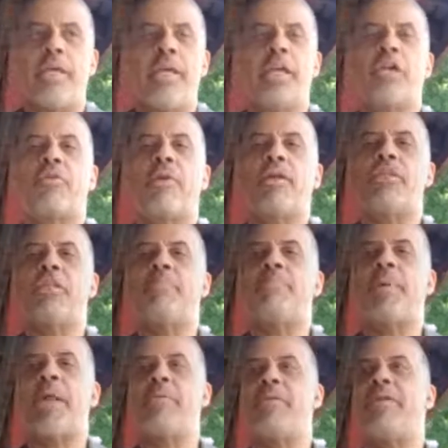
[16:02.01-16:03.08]
It creates a
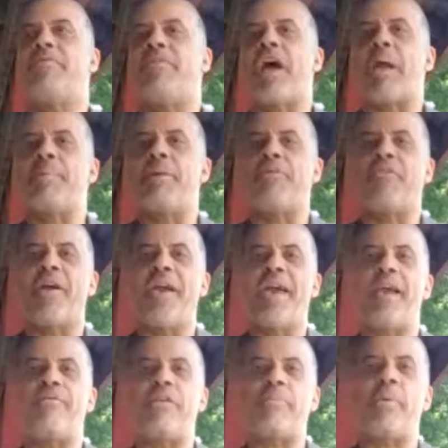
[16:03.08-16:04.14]
better environment for
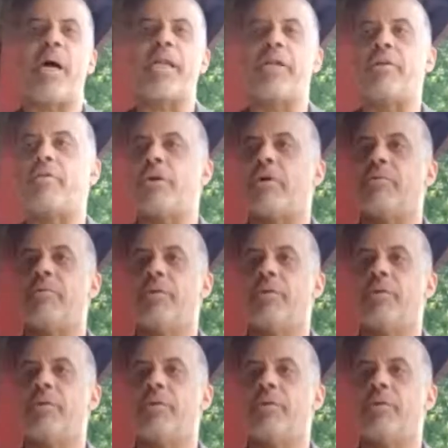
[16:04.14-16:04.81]
everybody to grow.